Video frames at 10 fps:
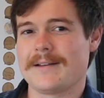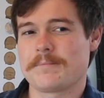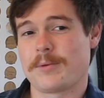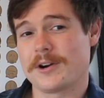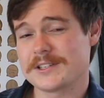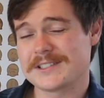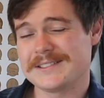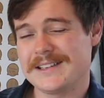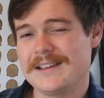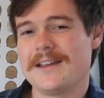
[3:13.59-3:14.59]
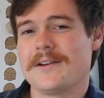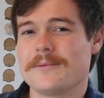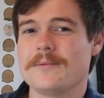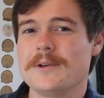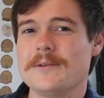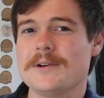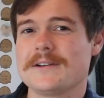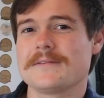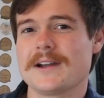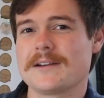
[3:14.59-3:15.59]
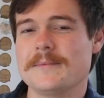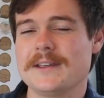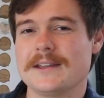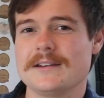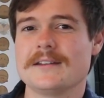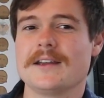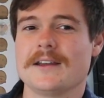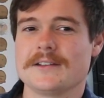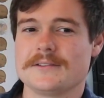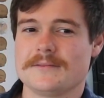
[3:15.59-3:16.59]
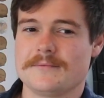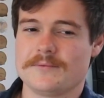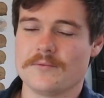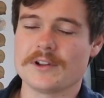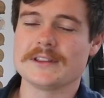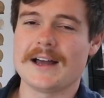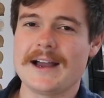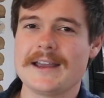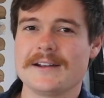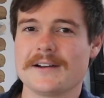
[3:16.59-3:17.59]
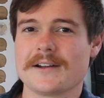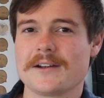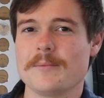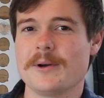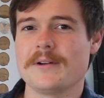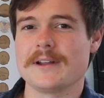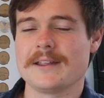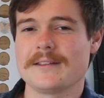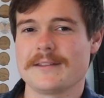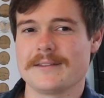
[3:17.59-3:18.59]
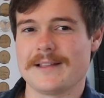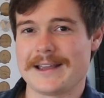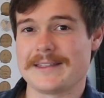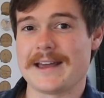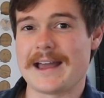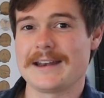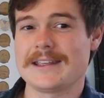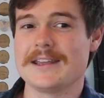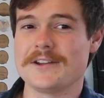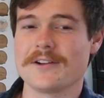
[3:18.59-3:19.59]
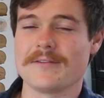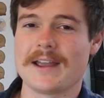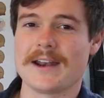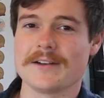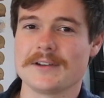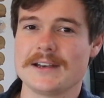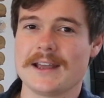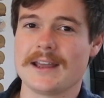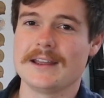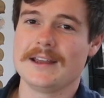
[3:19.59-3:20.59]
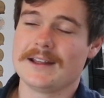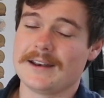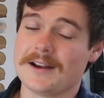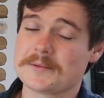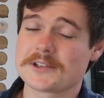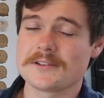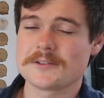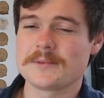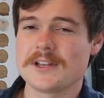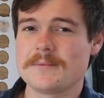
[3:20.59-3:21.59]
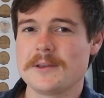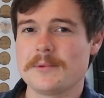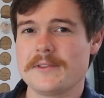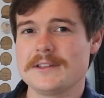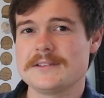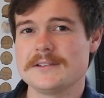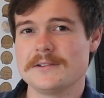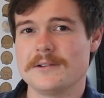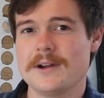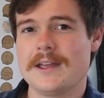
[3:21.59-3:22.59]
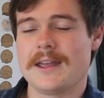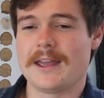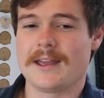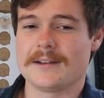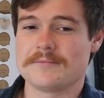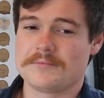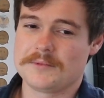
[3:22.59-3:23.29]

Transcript: personally, we wouldn't recommend relying on a component like that in your van every day. Now, I'm sure there's plenty of people that do, and